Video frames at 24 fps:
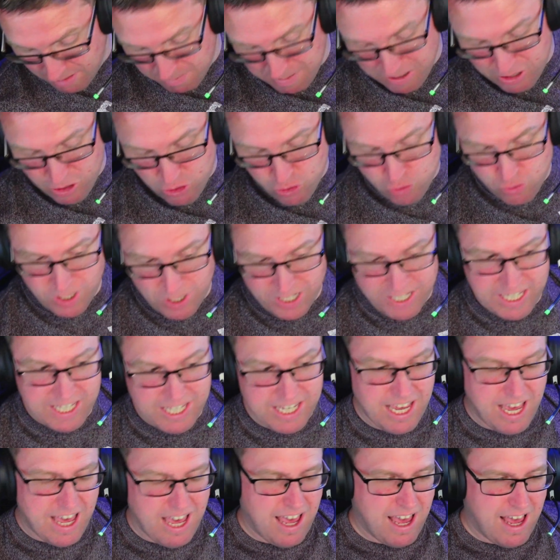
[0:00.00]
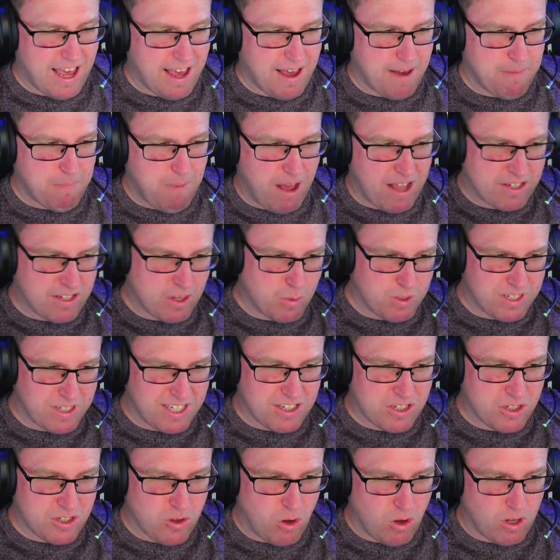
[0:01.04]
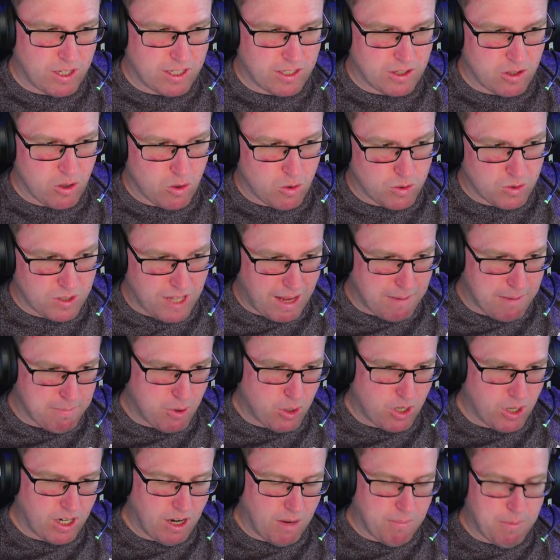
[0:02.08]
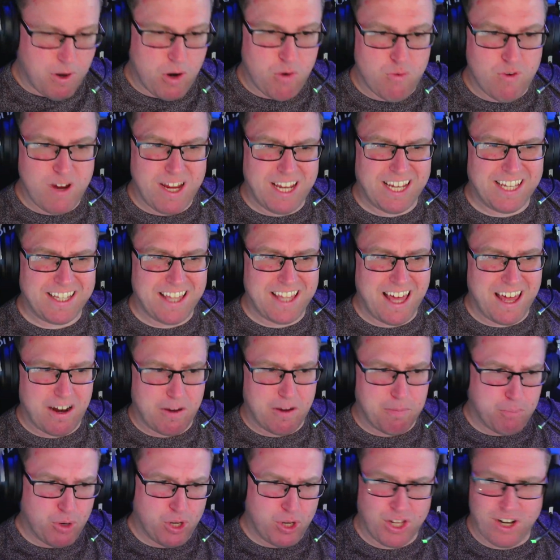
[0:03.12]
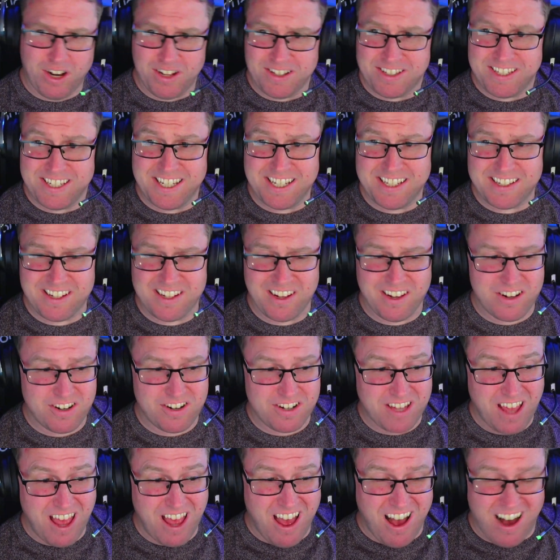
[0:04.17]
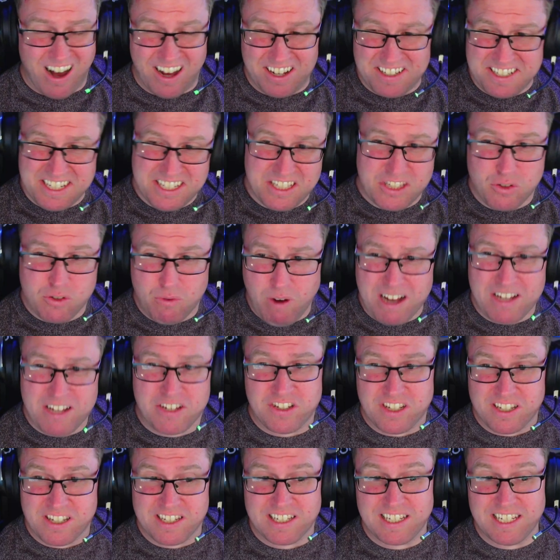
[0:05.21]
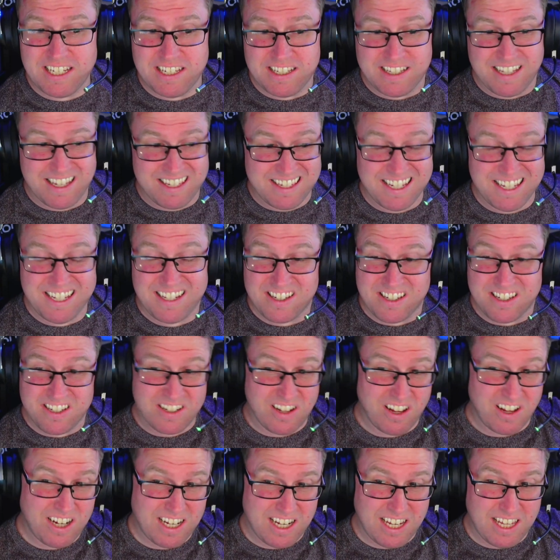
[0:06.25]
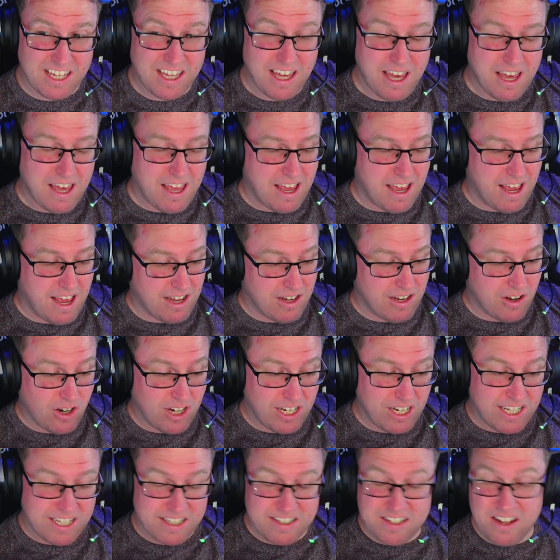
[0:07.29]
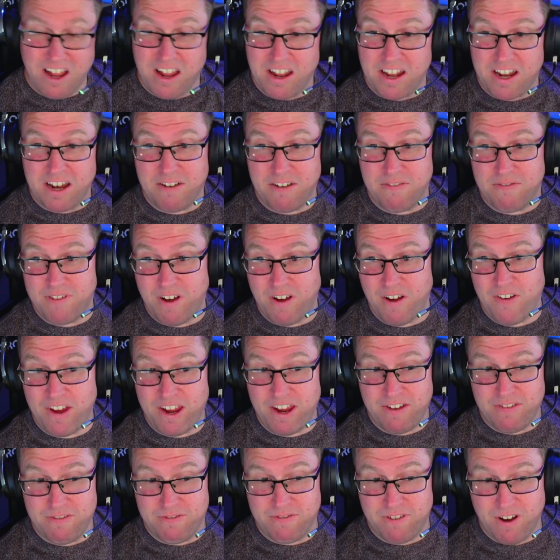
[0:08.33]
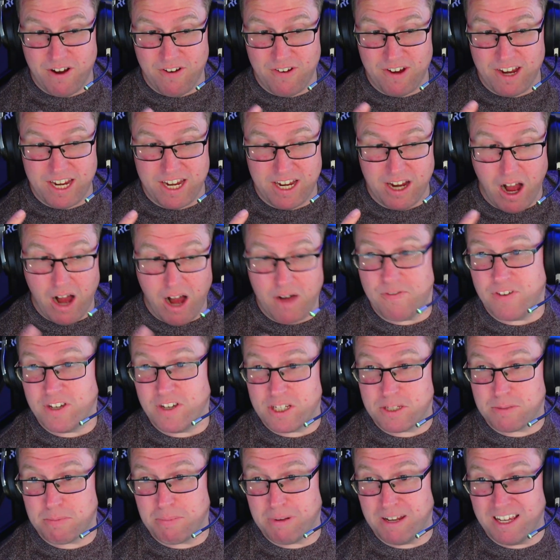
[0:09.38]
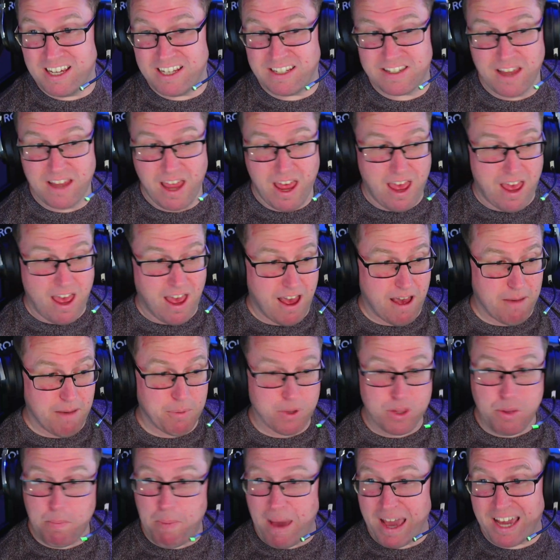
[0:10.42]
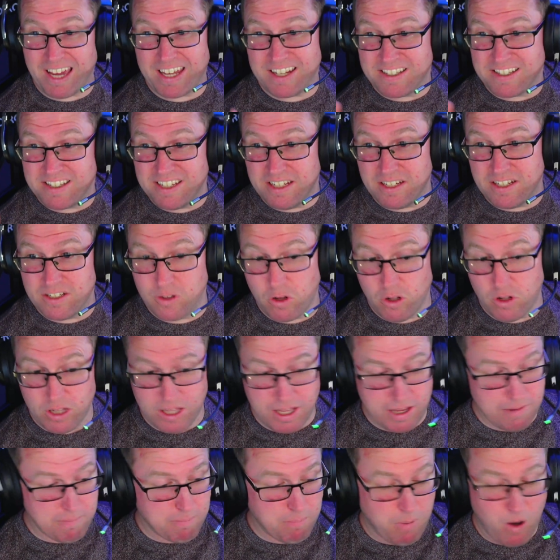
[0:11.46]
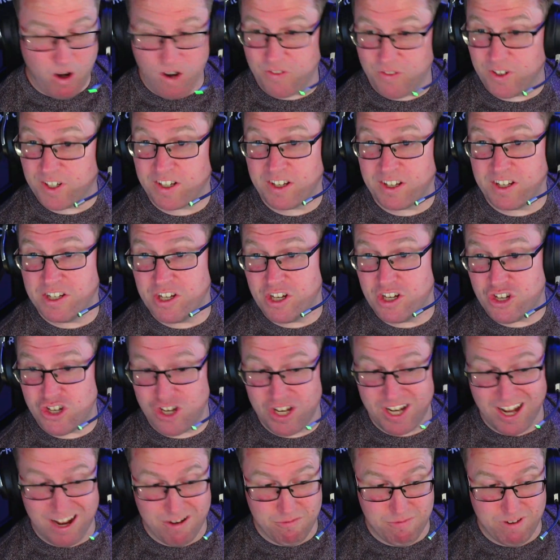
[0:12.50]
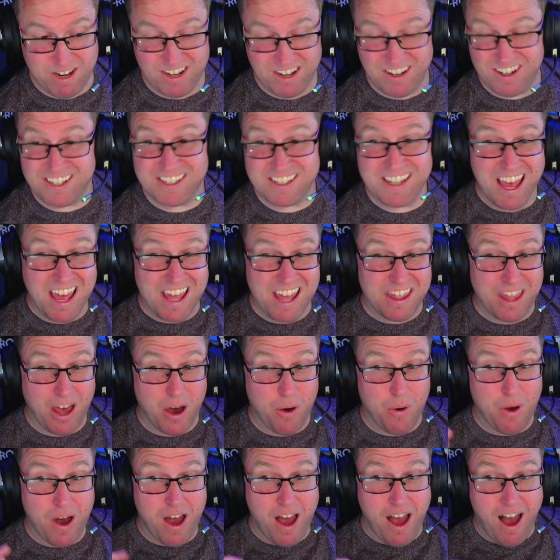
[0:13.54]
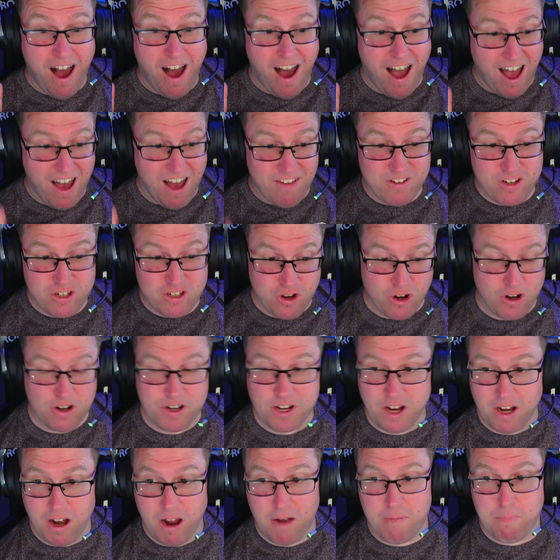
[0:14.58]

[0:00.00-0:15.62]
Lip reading: bit tricky. As I was installing those and putting it on my rig and putting it on seat sliders, I did scratch the seat slightly. Luckily, it's not in a very, very obvious place, but the back of the seat is all in perfect condition and really nice. Now, I haven't turned it on